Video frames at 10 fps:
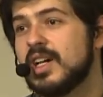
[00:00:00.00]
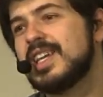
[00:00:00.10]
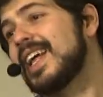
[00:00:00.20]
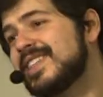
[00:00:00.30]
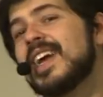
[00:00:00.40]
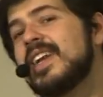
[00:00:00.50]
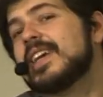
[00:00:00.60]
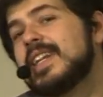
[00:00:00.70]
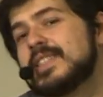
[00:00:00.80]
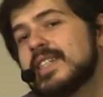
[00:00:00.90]
Yeah,
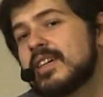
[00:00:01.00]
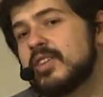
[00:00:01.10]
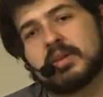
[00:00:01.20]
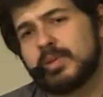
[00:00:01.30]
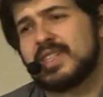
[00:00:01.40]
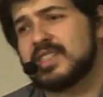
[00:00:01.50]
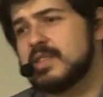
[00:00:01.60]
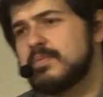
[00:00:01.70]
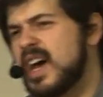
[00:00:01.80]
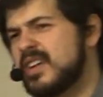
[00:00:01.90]
technically it's incorrect, but does
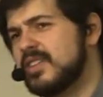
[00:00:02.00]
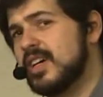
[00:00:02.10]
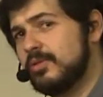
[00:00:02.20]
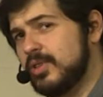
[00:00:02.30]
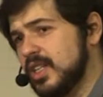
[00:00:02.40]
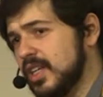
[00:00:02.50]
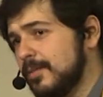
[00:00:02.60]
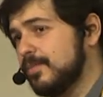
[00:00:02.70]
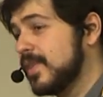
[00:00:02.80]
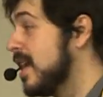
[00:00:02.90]
it matter? Not really.
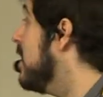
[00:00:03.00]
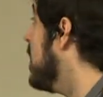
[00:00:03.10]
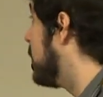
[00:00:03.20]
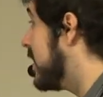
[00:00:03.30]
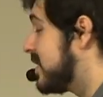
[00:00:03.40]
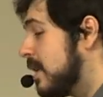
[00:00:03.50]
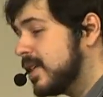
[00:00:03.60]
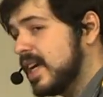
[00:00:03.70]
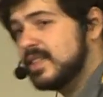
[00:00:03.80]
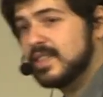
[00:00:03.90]
But in some
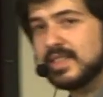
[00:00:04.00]
cases